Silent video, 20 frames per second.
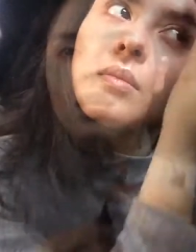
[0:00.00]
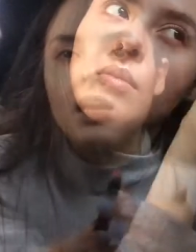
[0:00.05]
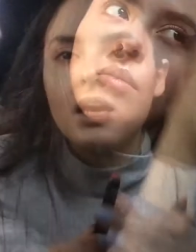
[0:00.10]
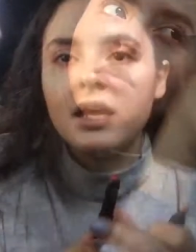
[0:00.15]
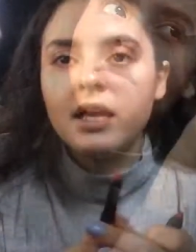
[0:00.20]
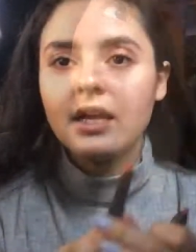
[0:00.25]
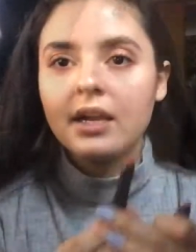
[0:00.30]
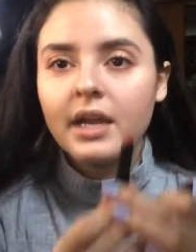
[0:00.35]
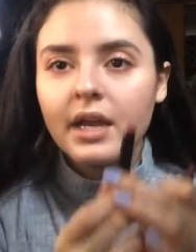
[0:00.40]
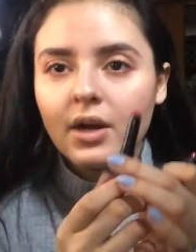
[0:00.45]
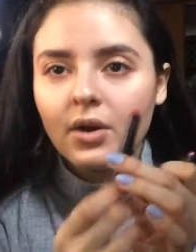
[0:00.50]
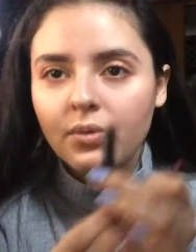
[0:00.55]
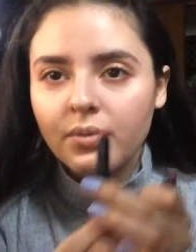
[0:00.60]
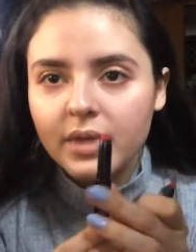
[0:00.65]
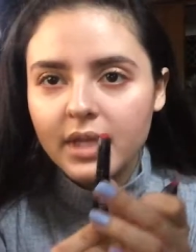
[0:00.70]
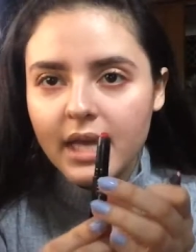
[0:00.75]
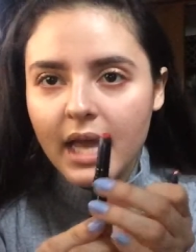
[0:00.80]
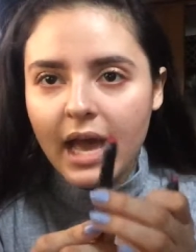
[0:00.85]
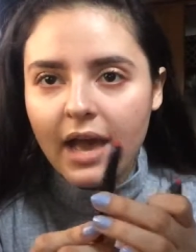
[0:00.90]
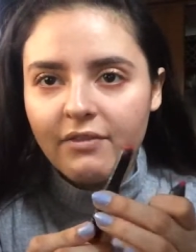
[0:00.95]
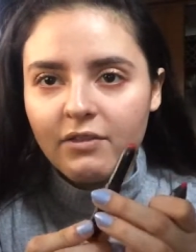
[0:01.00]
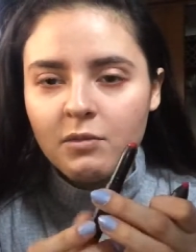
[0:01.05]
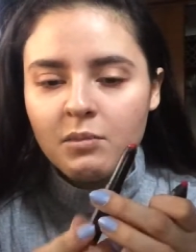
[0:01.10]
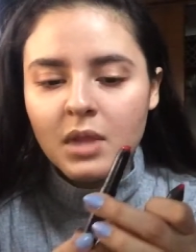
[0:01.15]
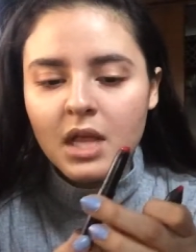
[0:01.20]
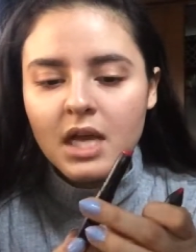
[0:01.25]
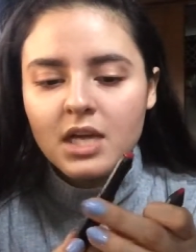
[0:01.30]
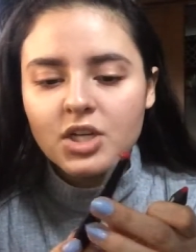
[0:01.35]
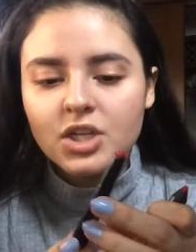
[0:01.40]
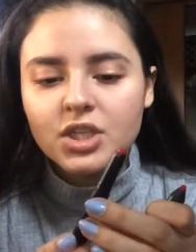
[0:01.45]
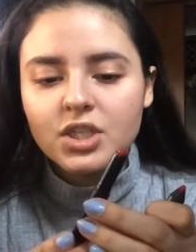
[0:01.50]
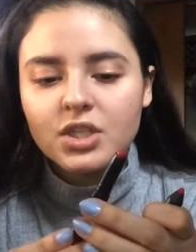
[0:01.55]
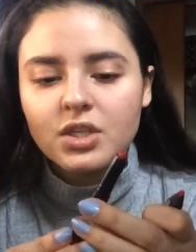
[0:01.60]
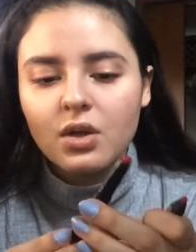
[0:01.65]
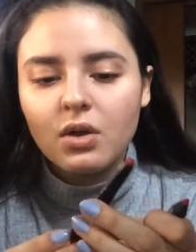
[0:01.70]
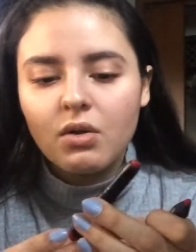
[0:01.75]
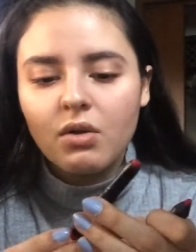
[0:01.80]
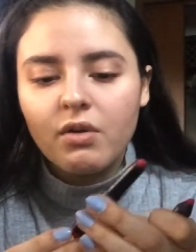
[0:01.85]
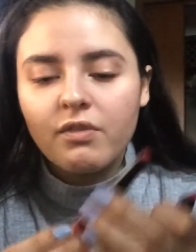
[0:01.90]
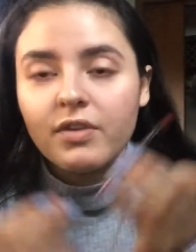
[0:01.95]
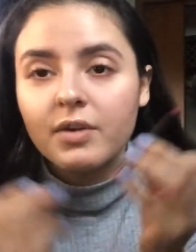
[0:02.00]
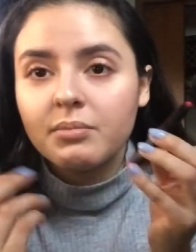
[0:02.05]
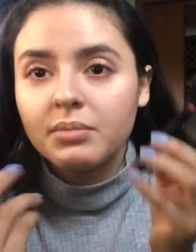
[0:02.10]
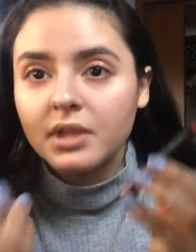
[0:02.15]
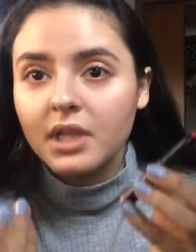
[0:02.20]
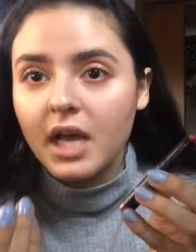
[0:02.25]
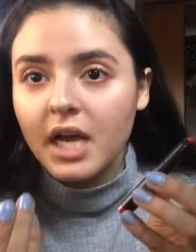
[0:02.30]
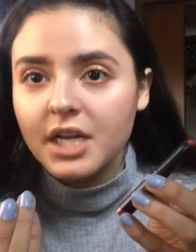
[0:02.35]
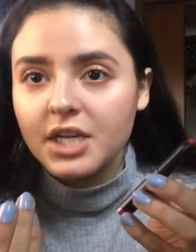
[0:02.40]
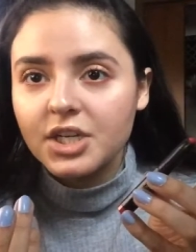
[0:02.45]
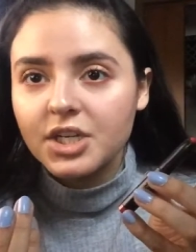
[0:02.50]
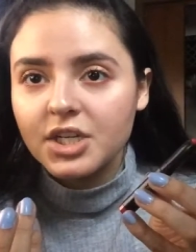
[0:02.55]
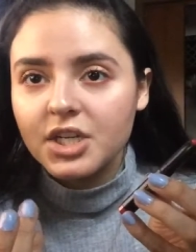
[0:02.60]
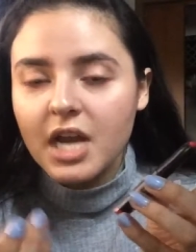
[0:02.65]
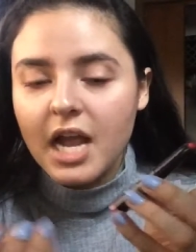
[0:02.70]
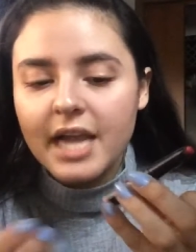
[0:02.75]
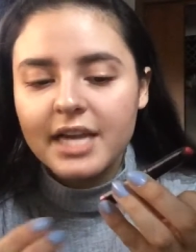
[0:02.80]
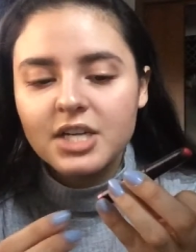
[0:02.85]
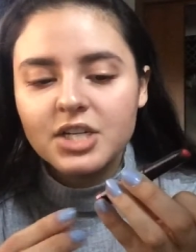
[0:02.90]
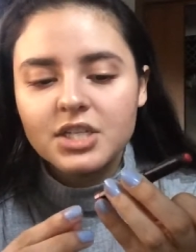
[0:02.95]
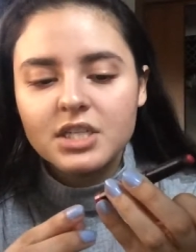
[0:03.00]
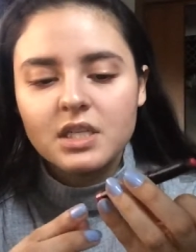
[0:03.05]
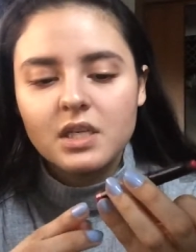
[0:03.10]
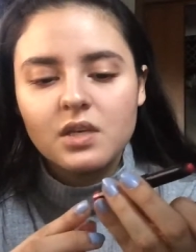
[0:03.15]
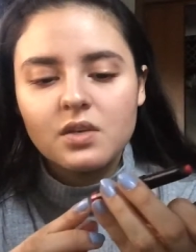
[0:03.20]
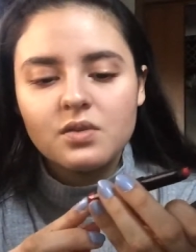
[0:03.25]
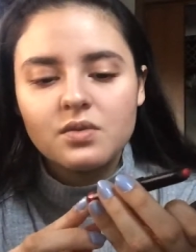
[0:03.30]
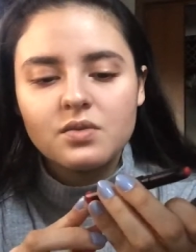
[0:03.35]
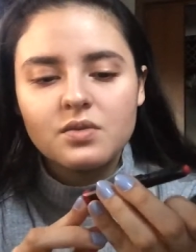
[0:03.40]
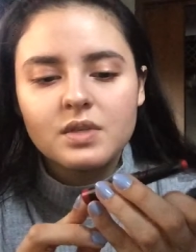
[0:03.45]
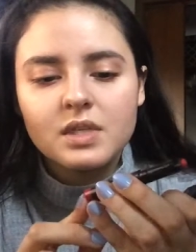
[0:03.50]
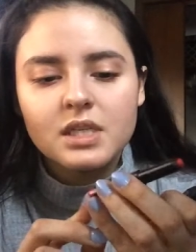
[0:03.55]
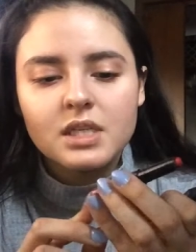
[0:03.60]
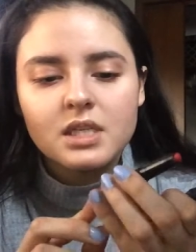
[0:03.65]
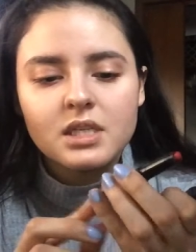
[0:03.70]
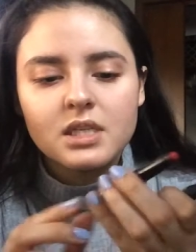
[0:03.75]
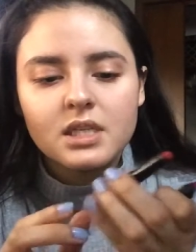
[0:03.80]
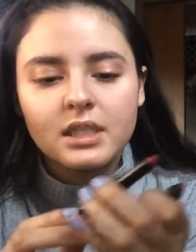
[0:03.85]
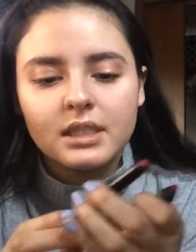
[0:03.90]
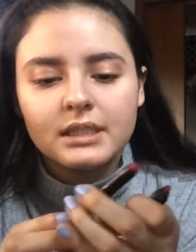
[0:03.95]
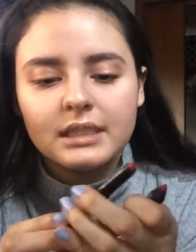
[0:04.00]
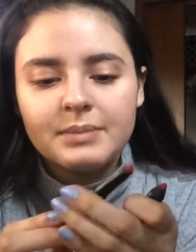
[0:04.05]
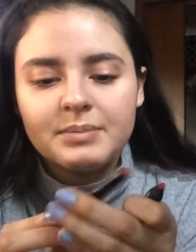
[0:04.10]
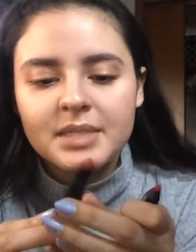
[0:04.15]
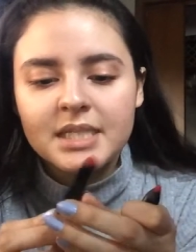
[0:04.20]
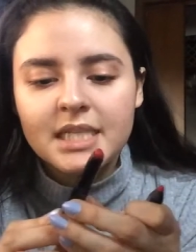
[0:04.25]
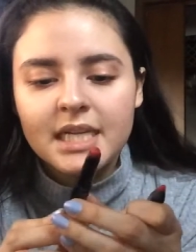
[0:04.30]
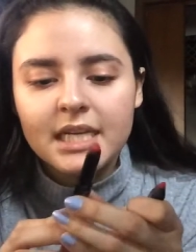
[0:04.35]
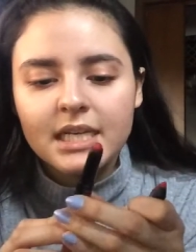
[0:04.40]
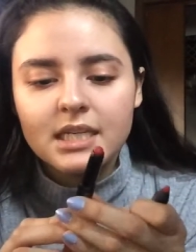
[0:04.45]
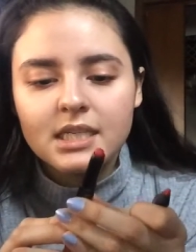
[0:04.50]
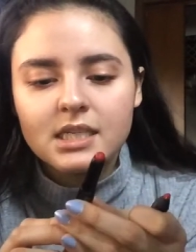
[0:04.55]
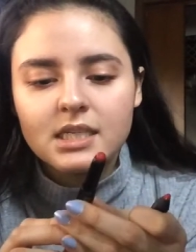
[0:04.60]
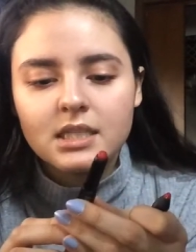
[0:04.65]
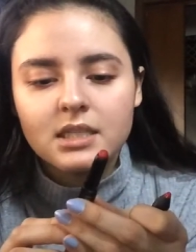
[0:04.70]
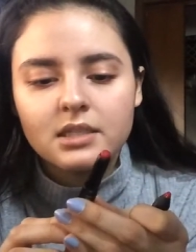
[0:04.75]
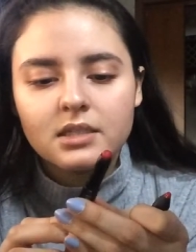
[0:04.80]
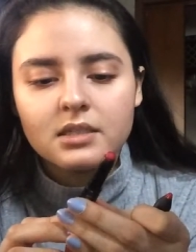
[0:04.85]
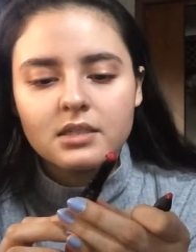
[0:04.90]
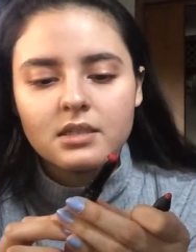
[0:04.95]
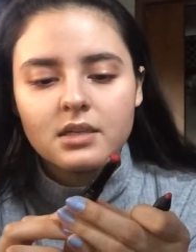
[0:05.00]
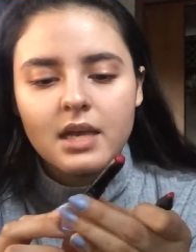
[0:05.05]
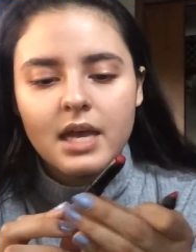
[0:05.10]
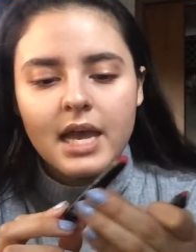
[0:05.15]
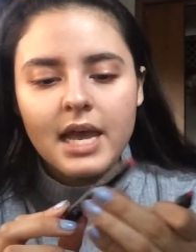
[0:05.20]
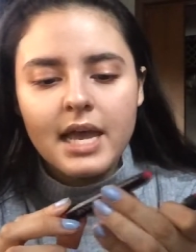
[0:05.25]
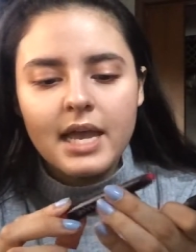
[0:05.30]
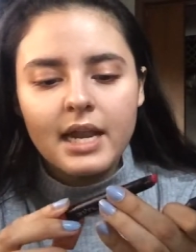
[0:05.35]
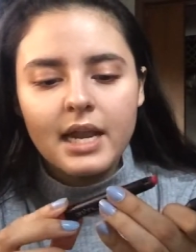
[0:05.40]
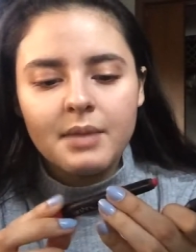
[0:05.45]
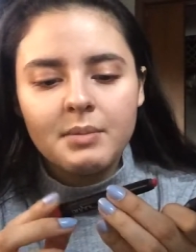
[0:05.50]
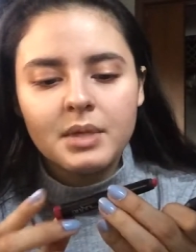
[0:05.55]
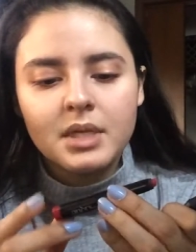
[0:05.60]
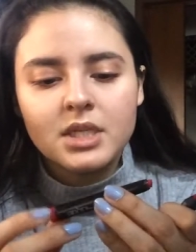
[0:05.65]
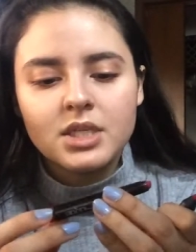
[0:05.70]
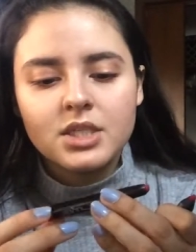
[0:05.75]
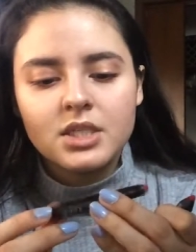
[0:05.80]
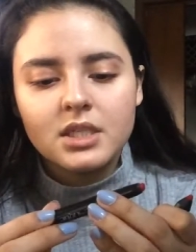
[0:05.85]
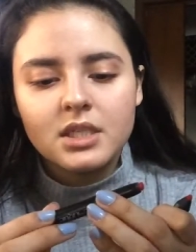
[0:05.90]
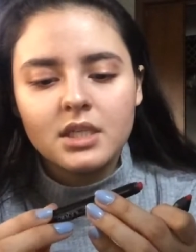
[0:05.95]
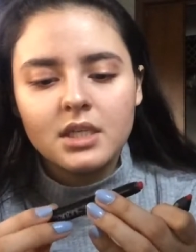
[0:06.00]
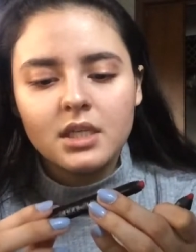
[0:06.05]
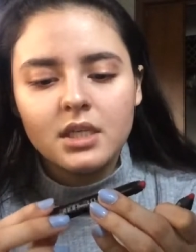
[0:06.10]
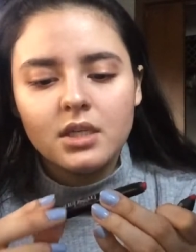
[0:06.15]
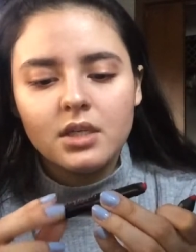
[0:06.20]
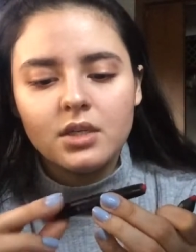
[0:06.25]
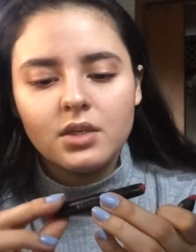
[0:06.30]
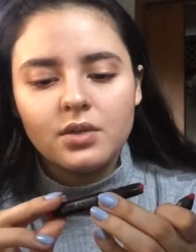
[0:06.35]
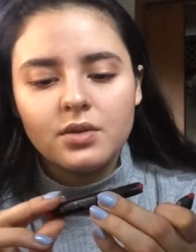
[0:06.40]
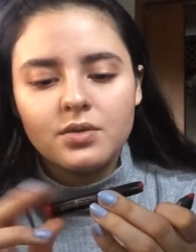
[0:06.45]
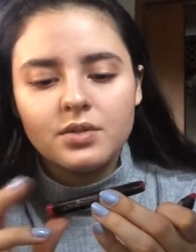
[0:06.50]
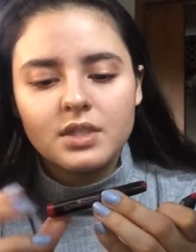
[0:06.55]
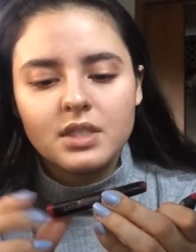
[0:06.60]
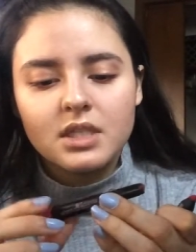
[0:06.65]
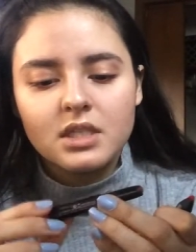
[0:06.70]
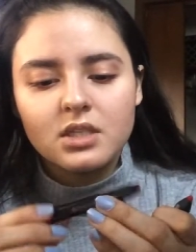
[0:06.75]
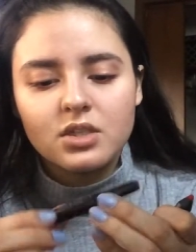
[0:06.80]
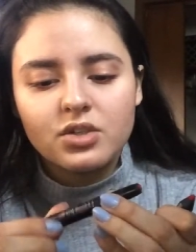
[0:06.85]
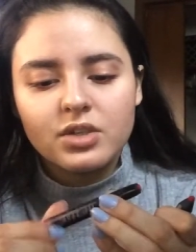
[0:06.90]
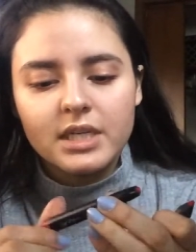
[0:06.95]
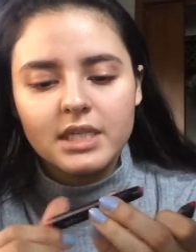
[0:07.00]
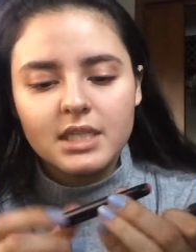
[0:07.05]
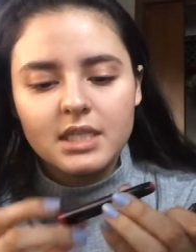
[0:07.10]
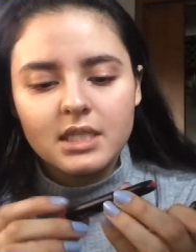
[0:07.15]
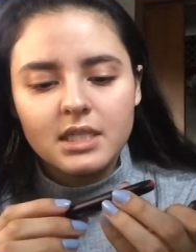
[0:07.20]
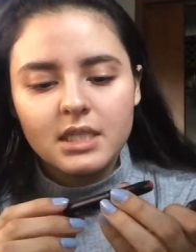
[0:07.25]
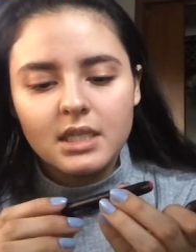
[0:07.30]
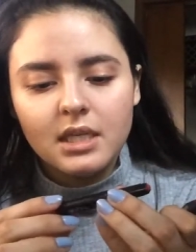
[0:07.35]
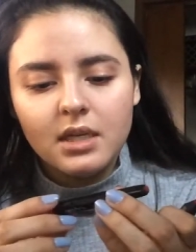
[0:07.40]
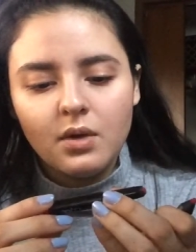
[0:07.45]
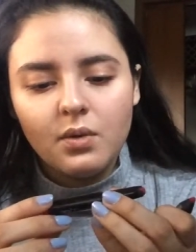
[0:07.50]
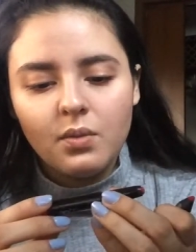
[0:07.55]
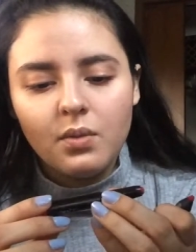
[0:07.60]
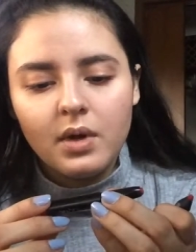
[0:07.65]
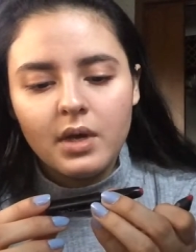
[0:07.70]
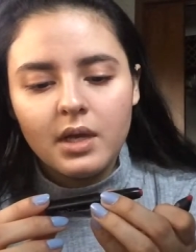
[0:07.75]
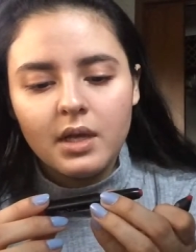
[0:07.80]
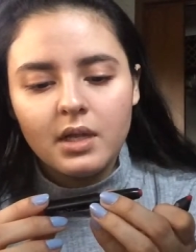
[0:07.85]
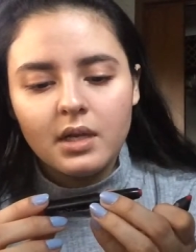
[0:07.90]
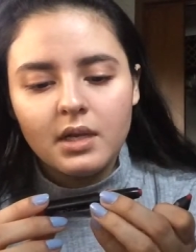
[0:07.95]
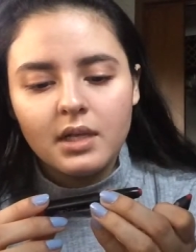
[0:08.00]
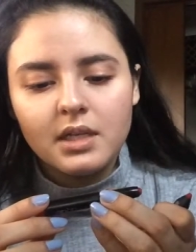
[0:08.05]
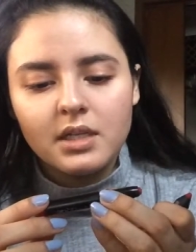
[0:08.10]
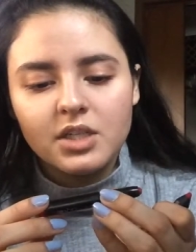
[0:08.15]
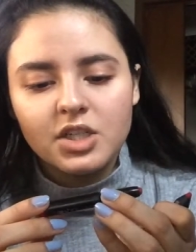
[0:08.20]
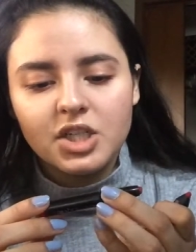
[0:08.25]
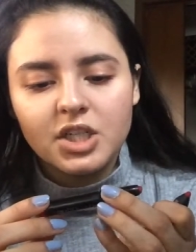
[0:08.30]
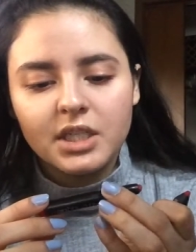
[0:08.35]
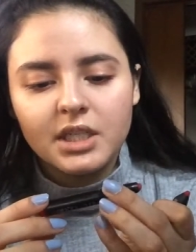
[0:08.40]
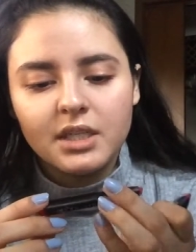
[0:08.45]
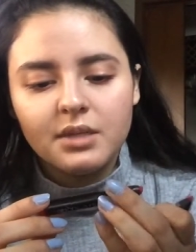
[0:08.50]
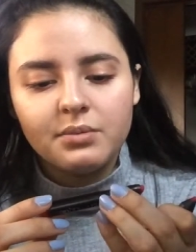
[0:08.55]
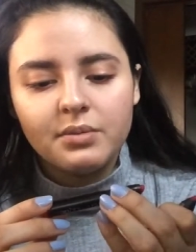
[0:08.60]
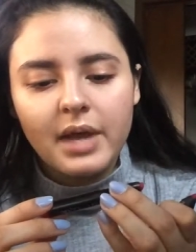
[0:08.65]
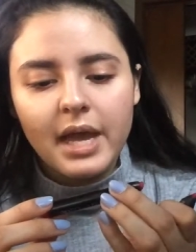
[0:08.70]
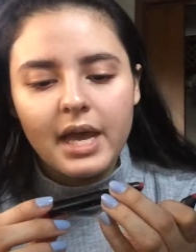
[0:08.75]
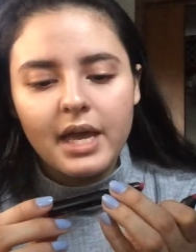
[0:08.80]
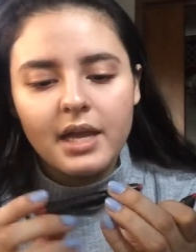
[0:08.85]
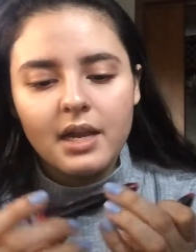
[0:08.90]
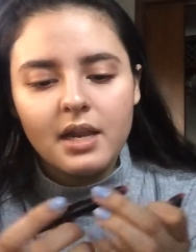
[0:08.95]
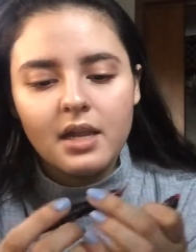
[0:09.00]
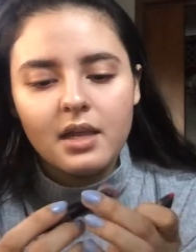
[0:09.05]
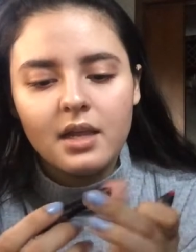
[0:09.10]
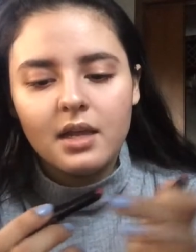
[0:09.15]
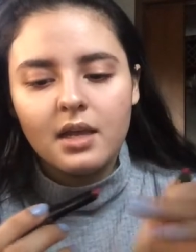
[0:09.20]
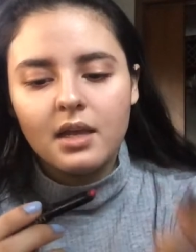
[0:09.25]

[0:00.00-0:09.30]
And I don't really have a blush, so for blush I just use lipsticks, and I'm just gonna use this Trestique one in Chili Red,